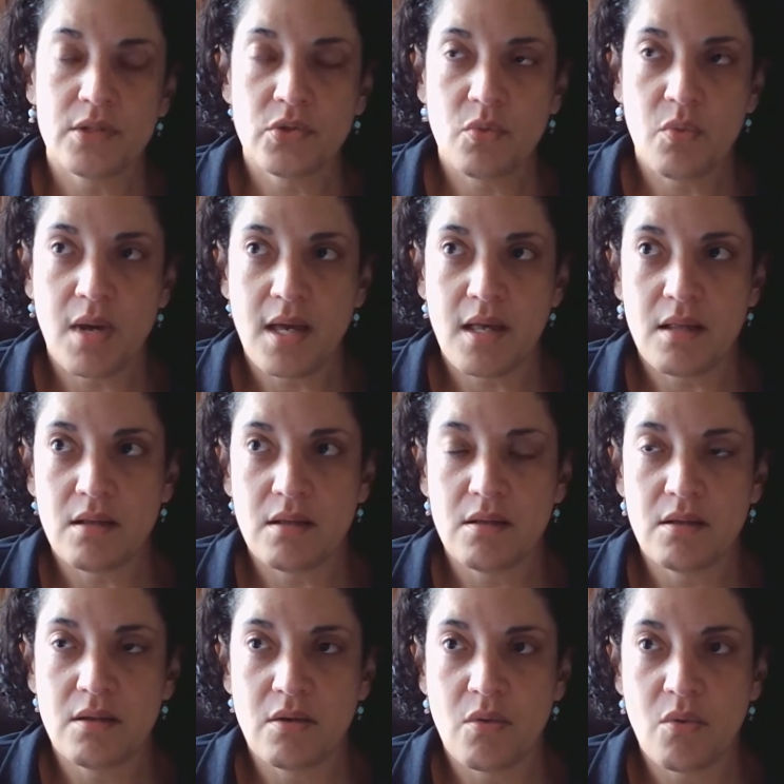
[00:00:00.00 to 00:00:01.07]
too
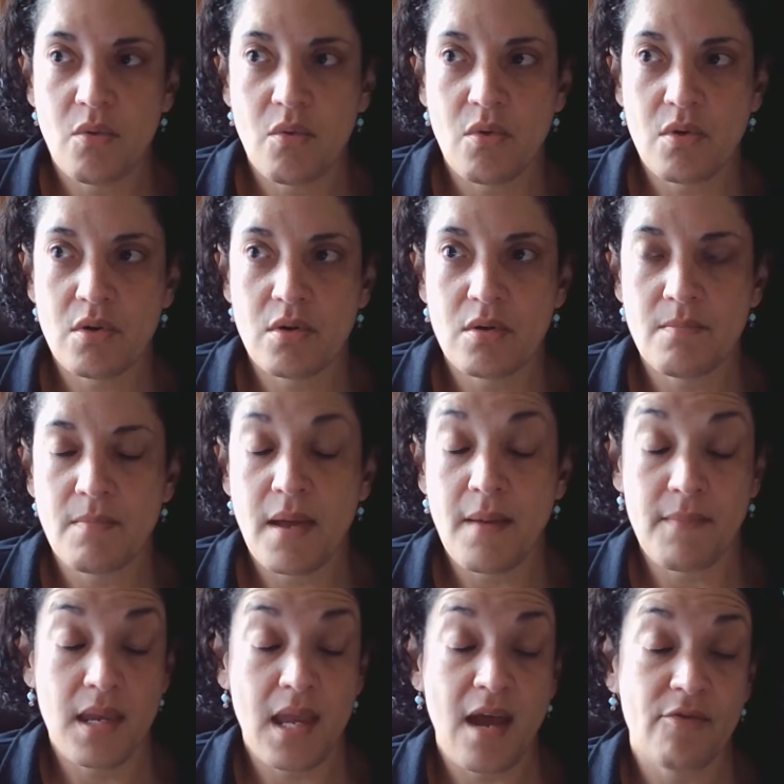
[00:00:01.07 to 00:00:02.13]
well or met
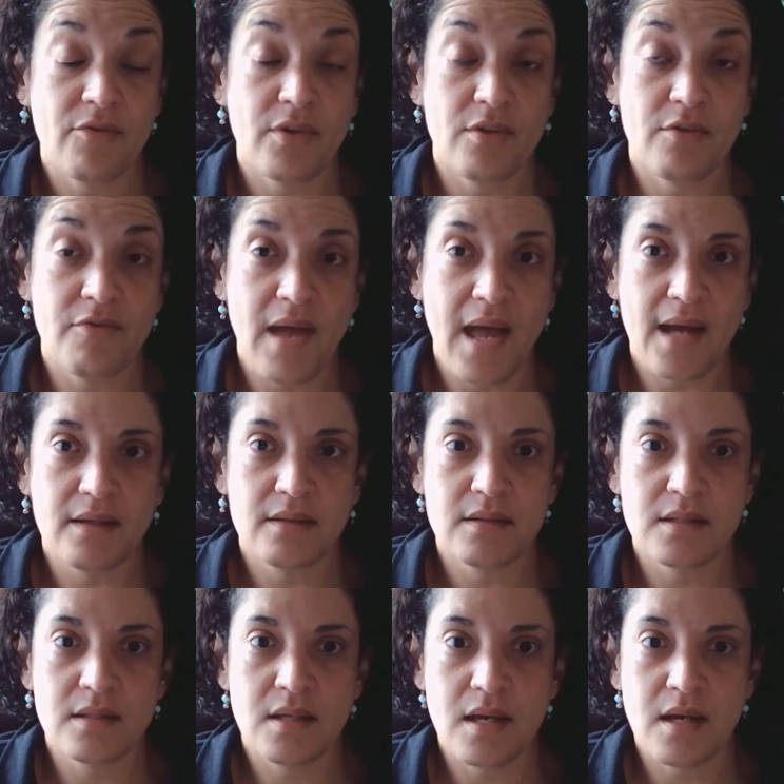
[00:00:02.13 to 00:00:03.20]
me after the
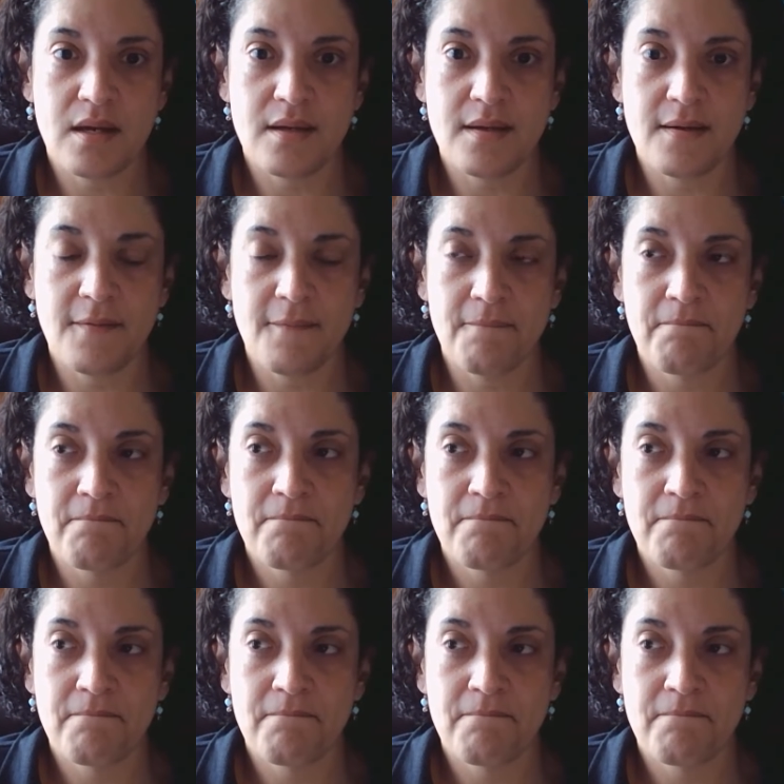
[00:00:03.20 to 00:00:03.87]
fact. I